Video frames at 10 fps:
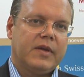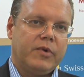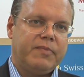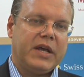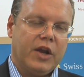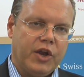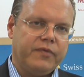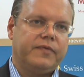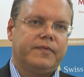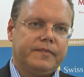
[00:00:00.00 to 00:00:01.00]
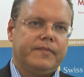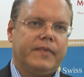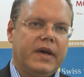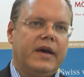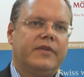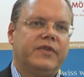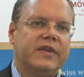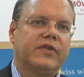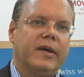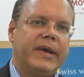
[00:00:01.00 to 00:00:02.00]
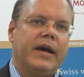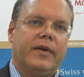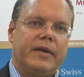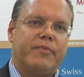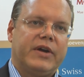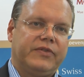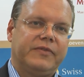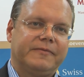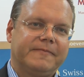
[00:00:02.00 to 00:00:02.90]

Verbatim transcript: there will be a lot of uh, things coming out in the press.